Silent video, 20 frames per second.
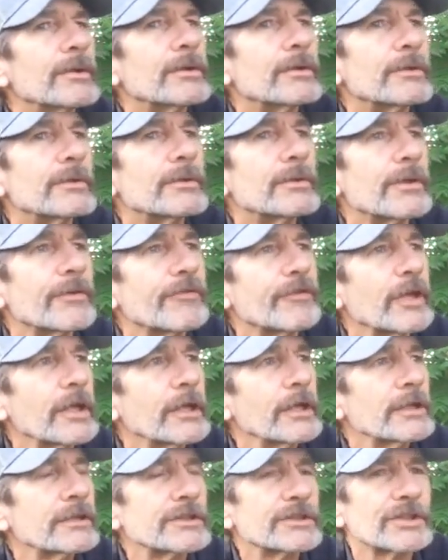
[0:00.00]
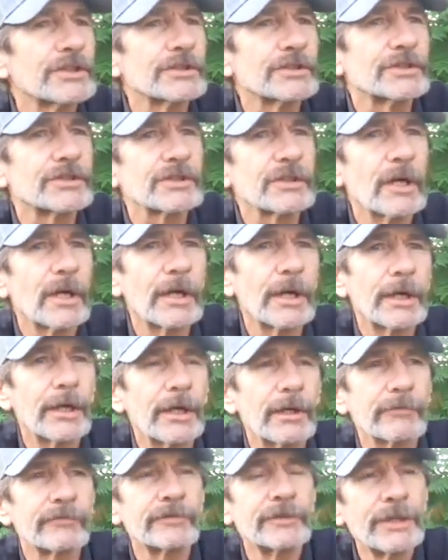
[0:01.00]
The thing is I
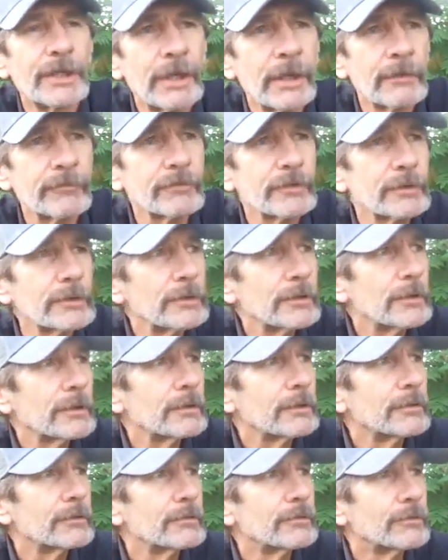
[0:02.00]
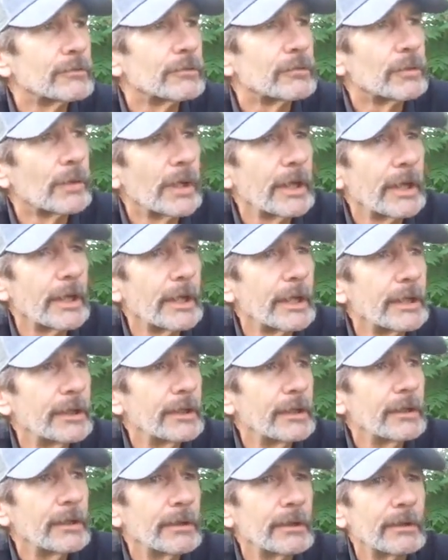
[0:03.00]
have never read
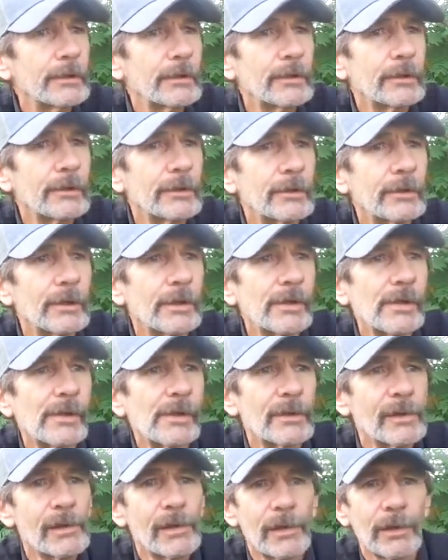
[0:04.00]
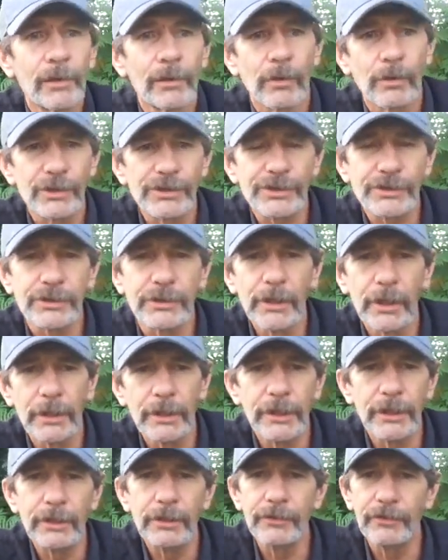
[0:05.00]
or
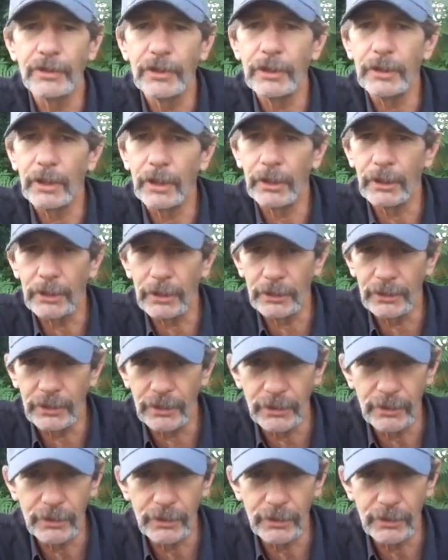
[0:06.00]
studied the end